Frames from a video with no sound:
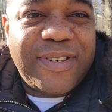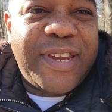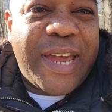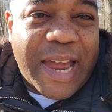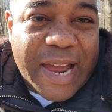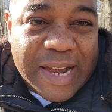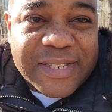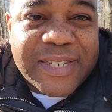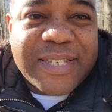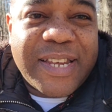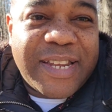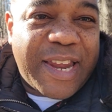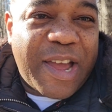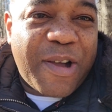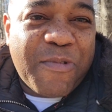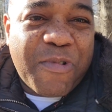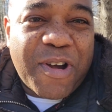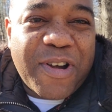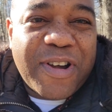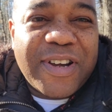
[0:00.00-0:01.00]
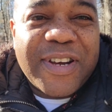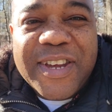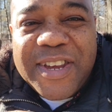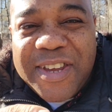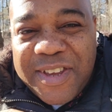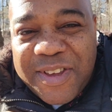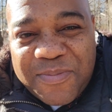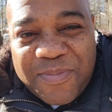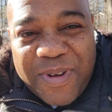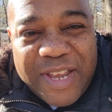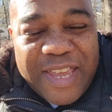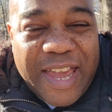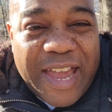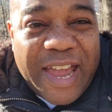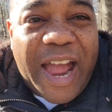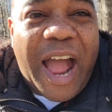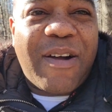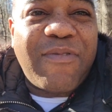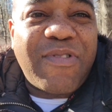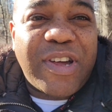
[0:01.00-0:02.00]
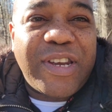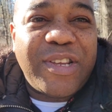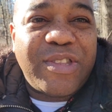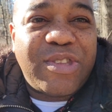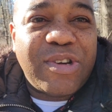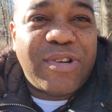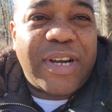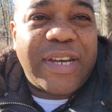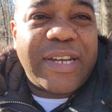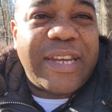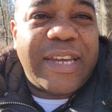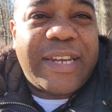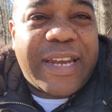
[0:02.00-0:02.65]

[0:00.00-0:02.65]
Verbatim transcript: Yeah, I said that word. But yeah, I'm going to do it.